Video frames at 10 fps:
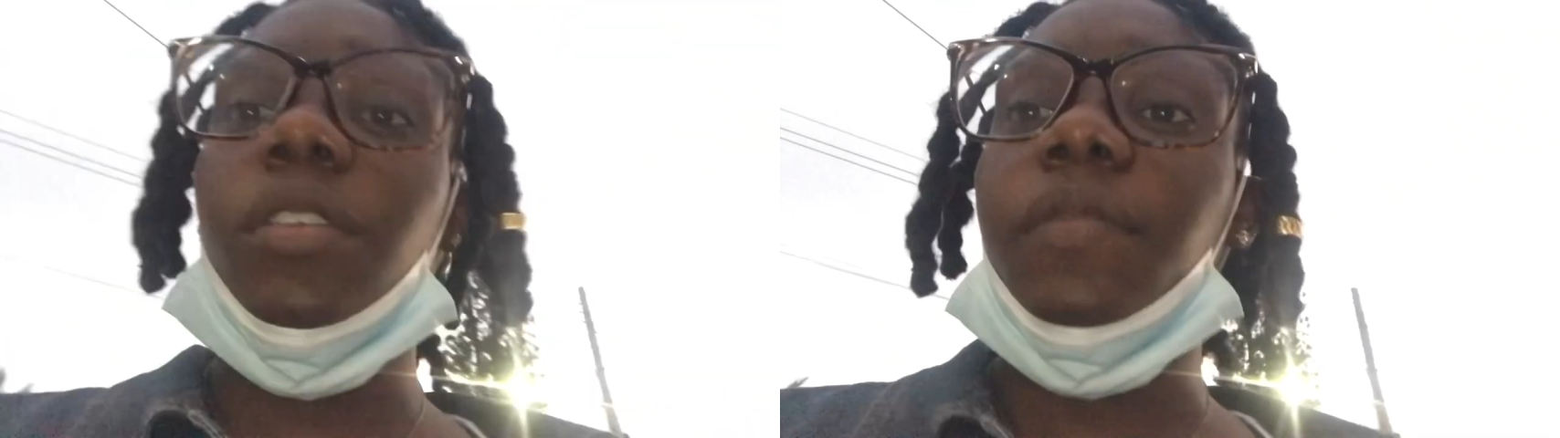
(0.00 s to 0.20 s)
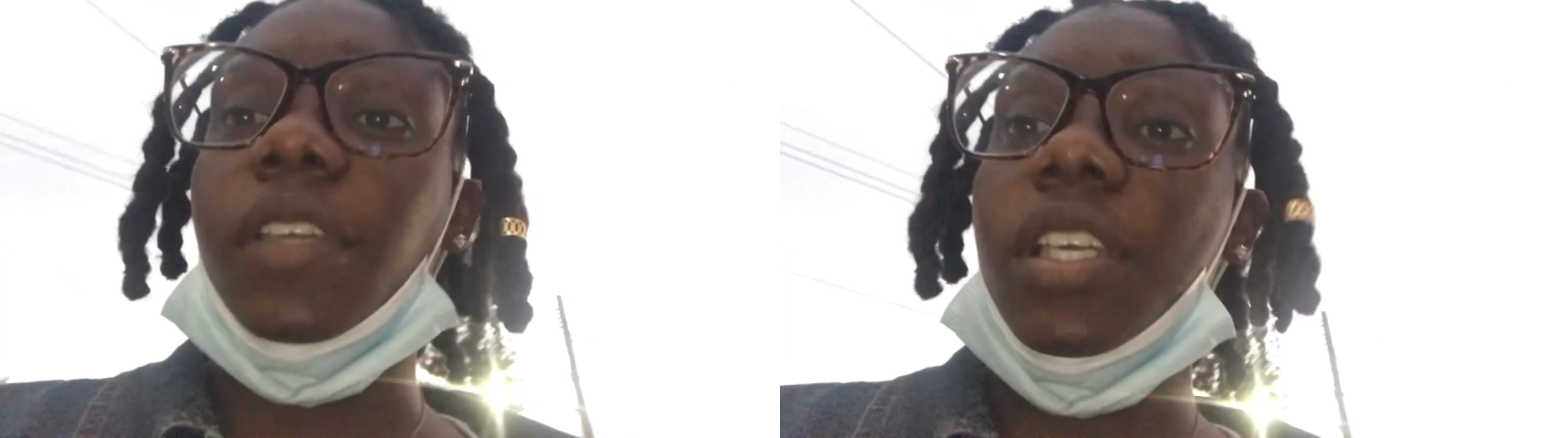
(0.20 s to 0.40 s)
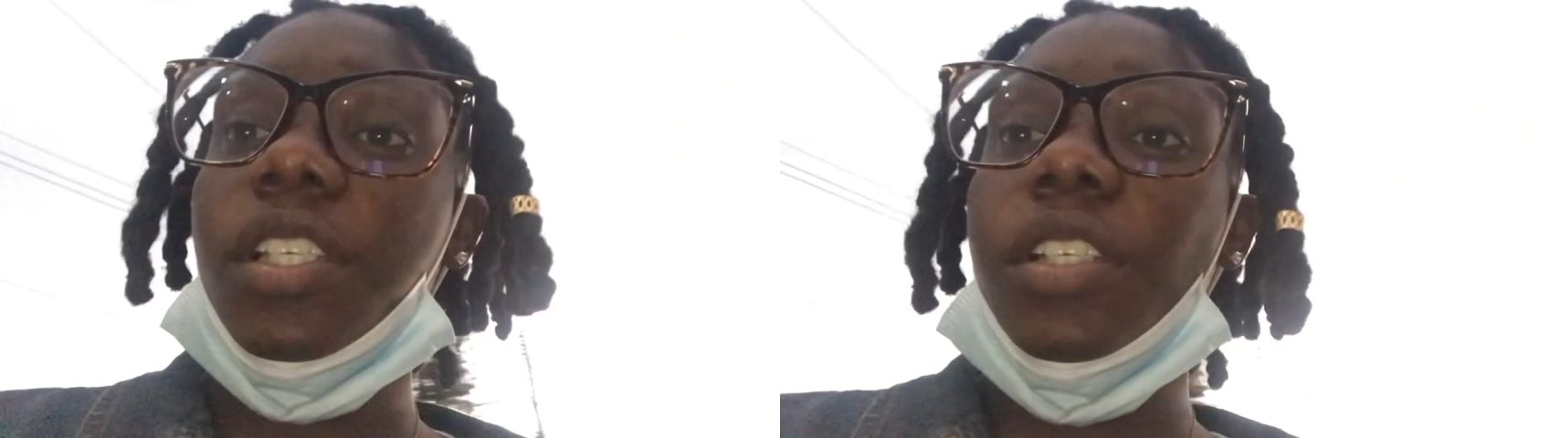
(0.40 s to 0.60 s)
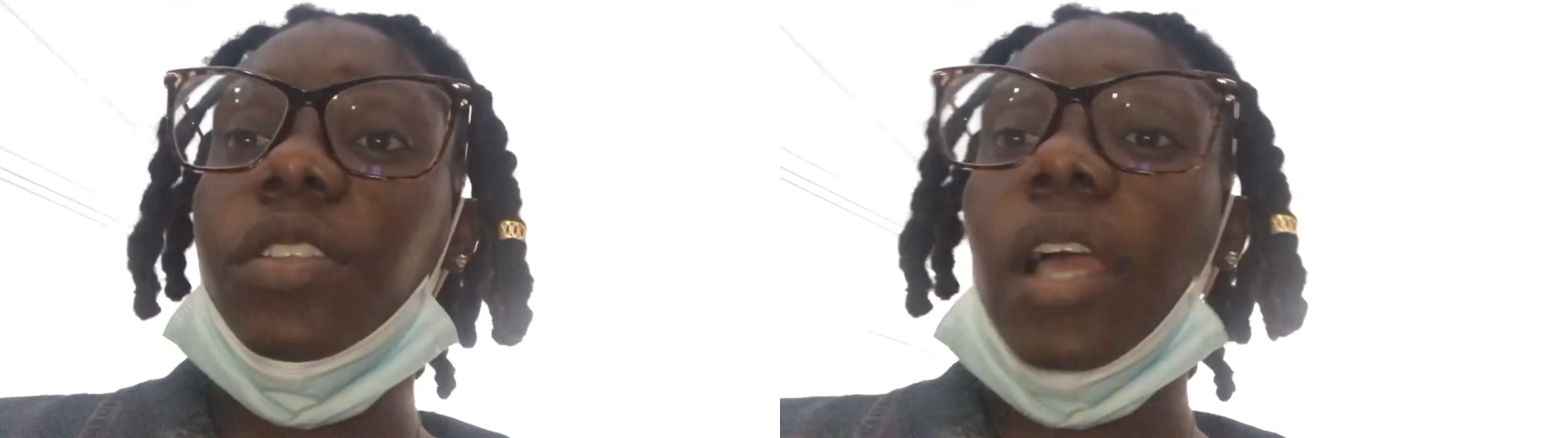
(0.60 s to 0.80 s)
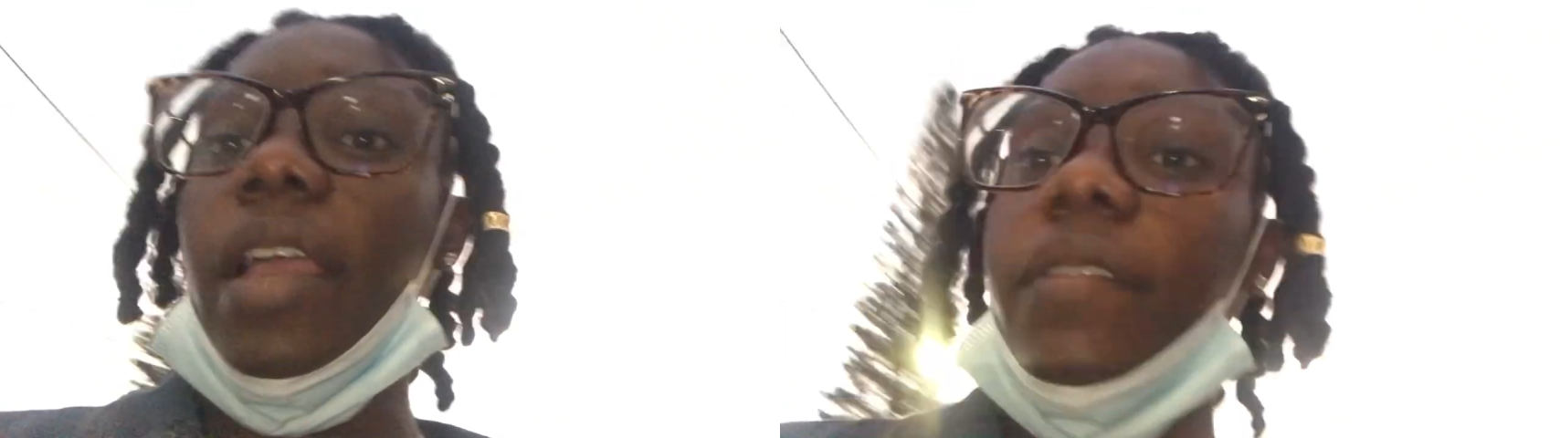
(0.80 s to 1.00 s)

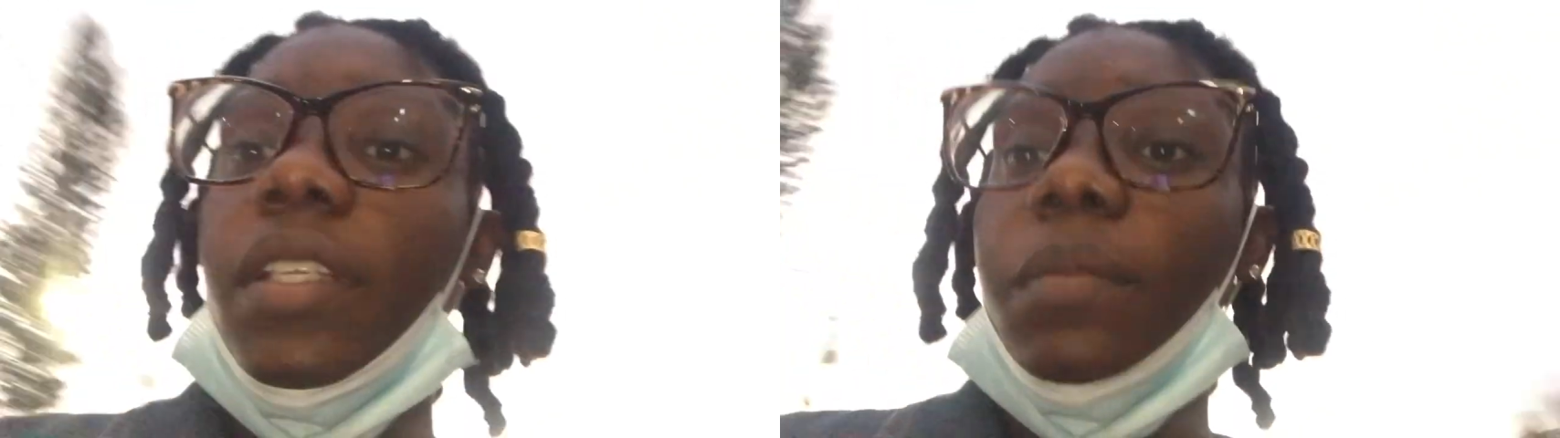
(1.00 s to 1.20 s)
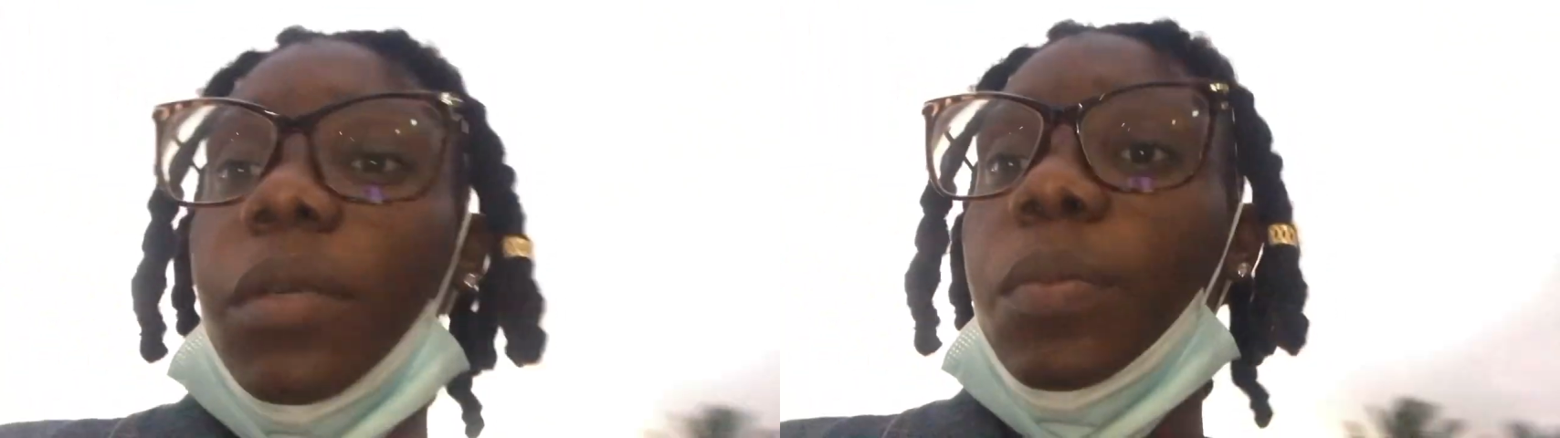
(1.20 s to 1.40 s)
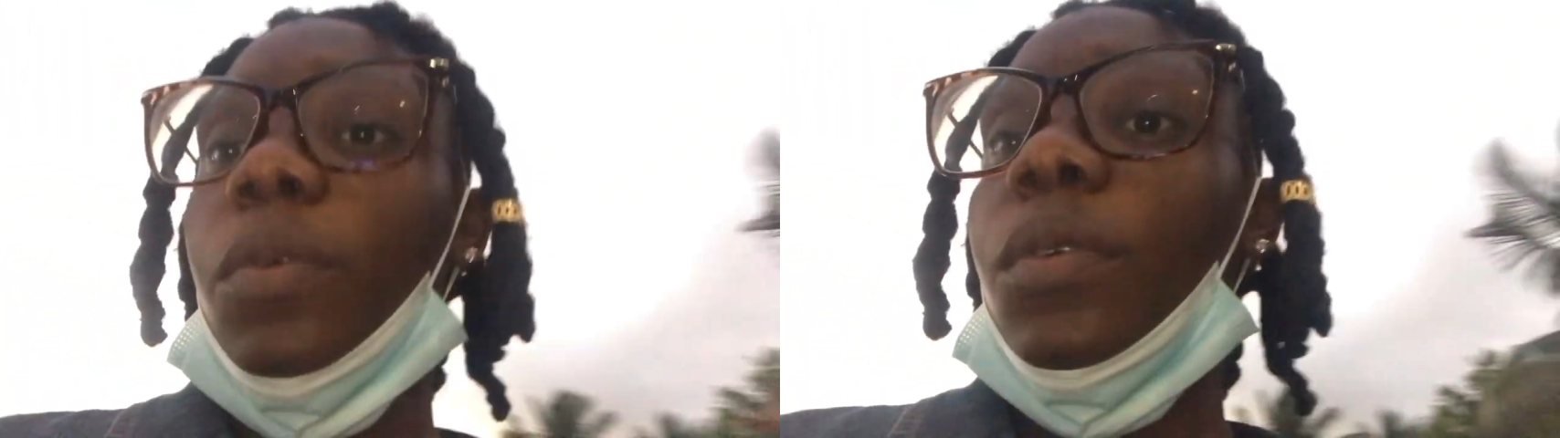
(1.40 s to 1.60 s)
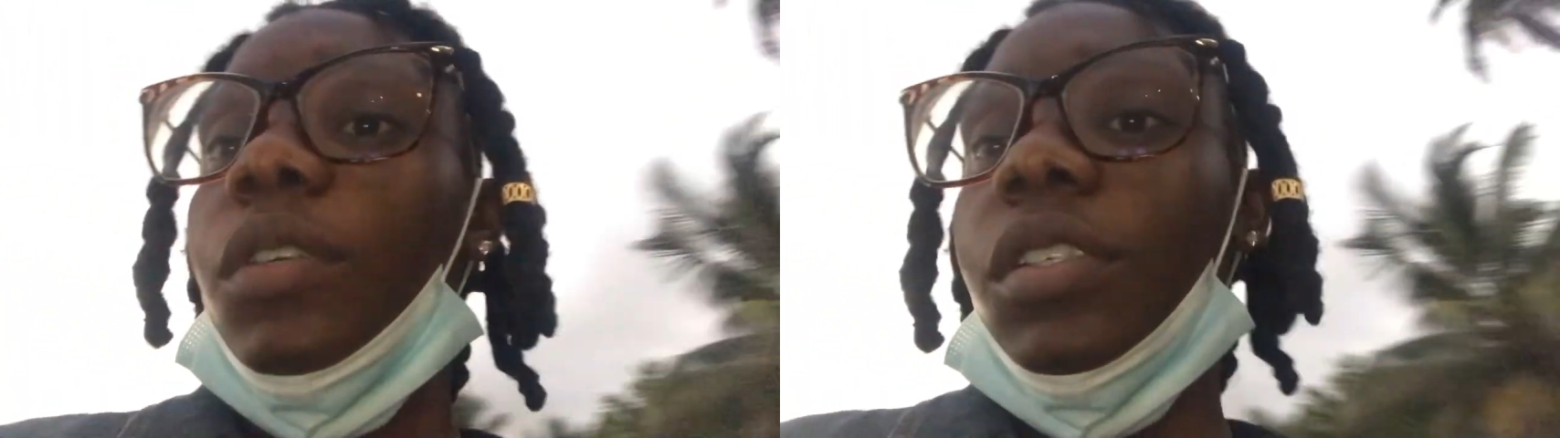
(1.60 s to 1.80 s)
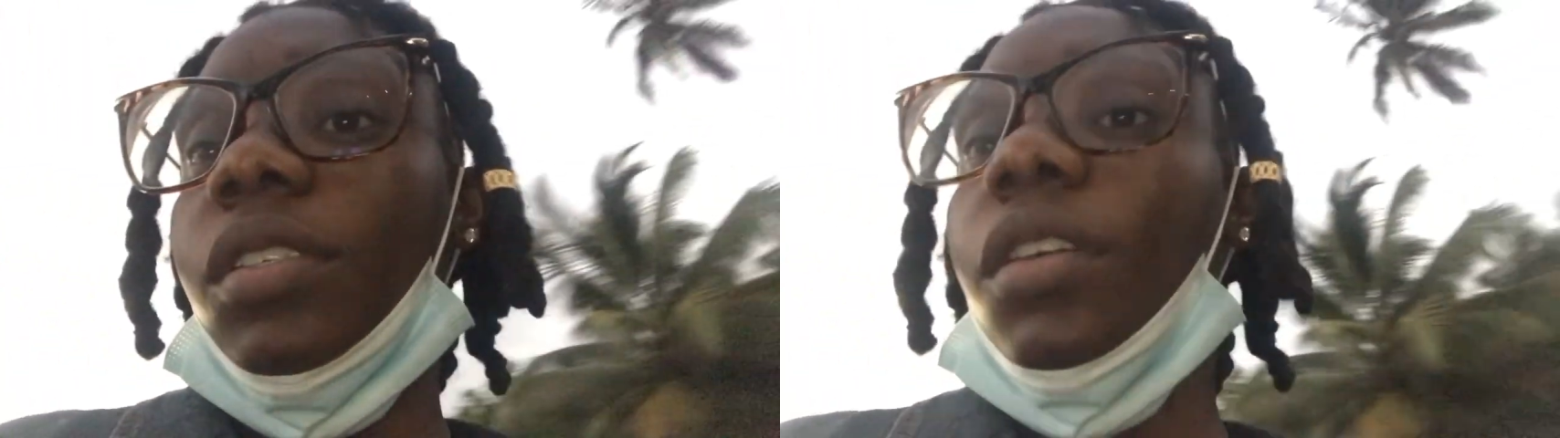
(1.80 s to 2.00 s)
notifications so every time I
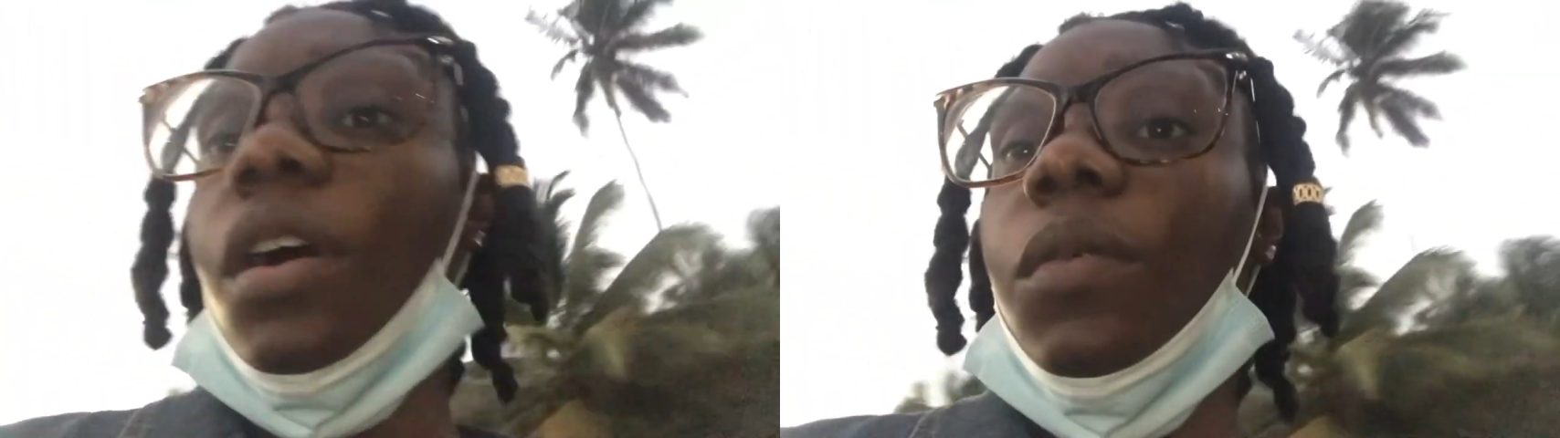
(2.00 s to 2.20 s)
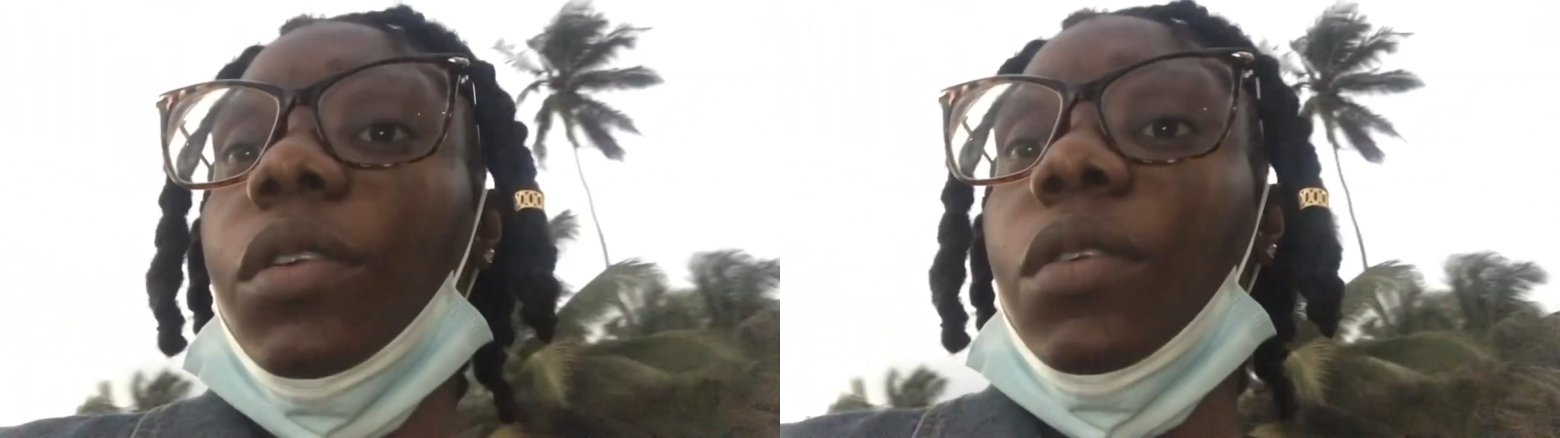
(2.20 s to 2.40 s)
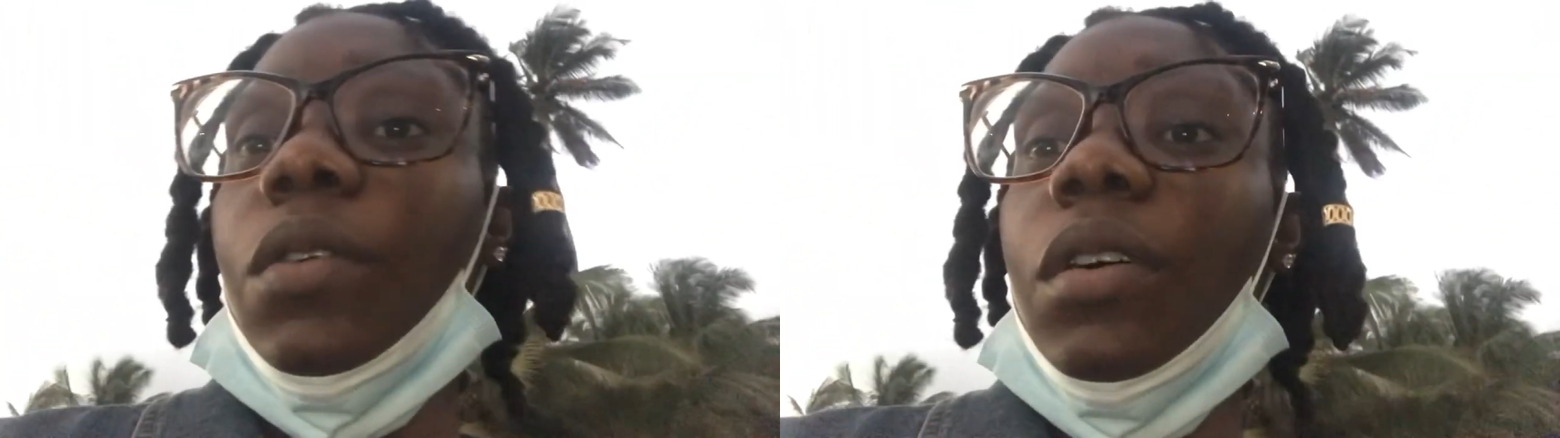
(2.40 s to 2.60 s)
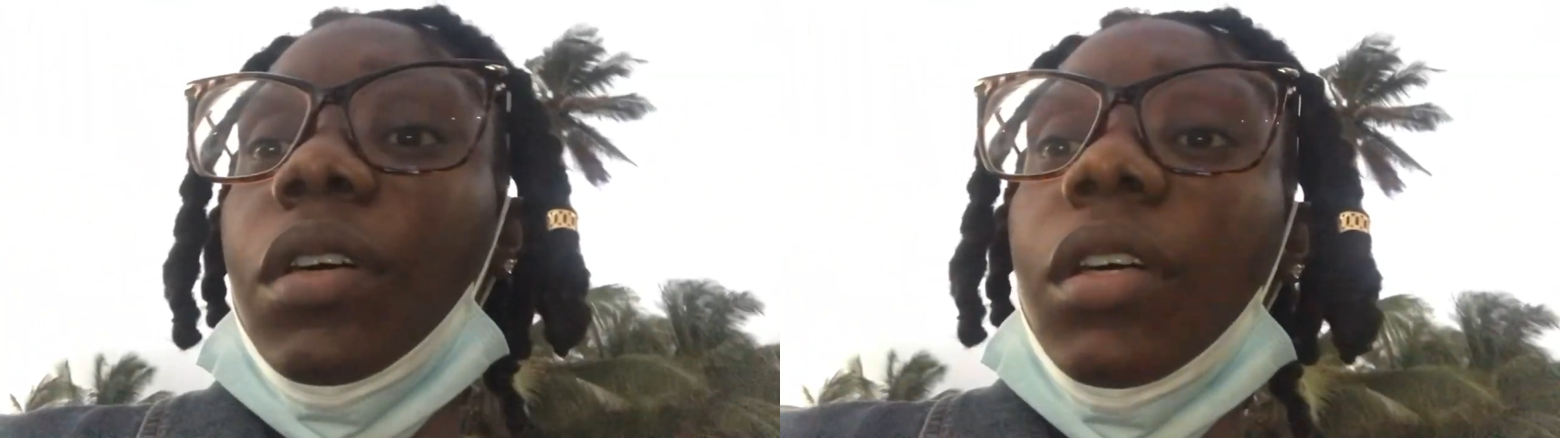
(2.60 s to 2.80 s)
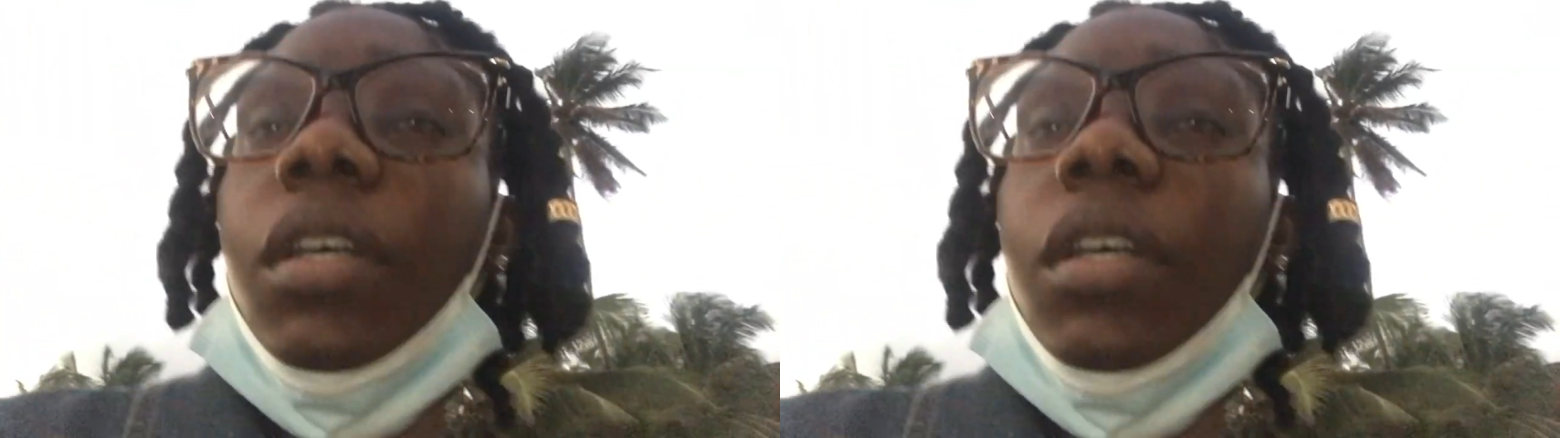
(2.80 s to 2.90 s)
post, y'all will know.